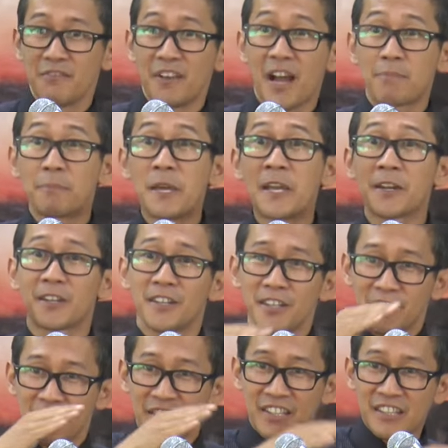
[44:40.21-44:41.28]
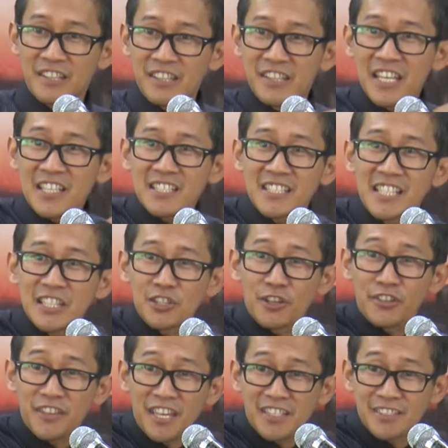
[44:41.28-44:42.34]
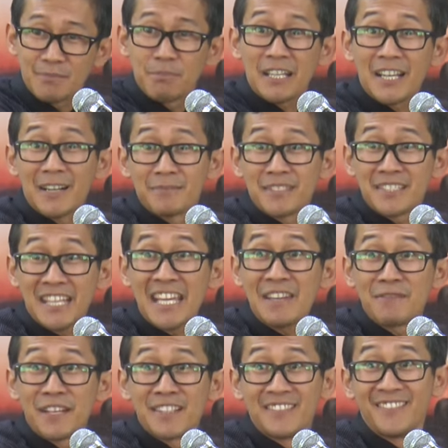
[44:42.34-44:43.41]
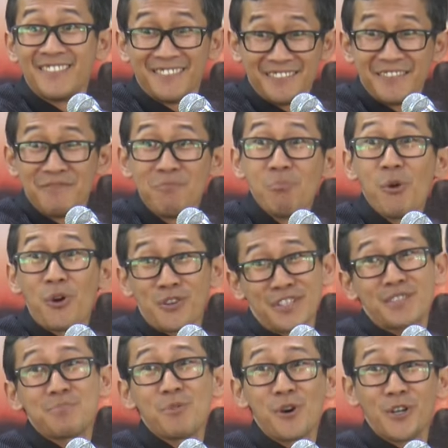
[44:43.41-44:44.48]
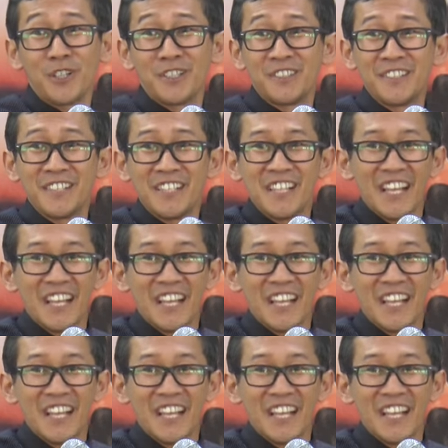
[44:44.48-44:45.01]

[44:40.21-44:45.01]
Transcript: appear. These little things becomes even more small.